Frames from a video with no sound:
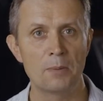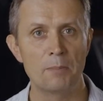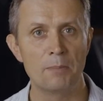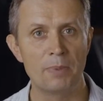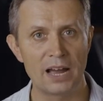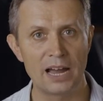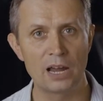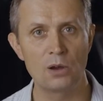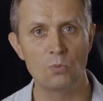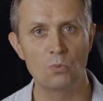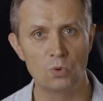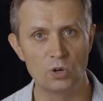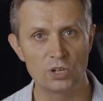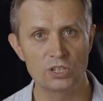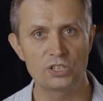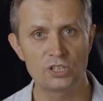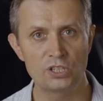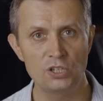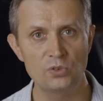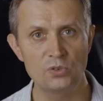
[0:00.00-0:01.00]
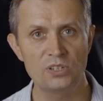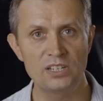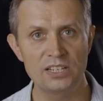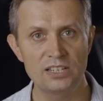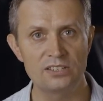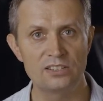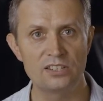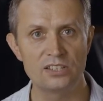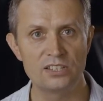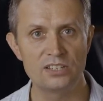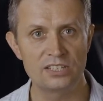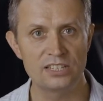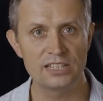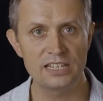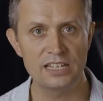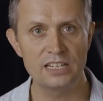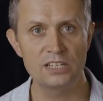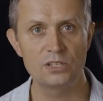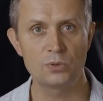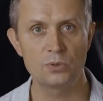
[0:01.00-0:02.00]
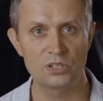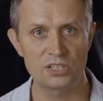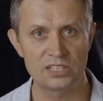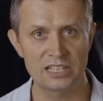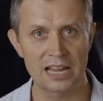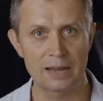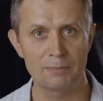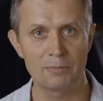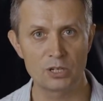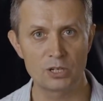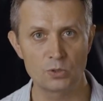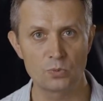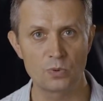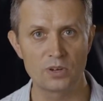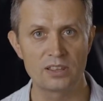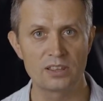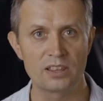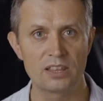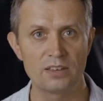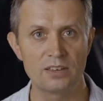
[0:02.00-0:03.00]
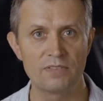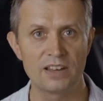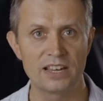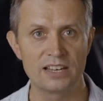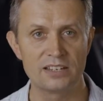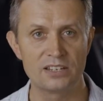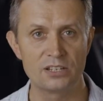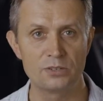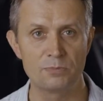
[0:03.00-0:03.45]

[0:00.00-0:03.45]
by what you need to see to establish whether the event has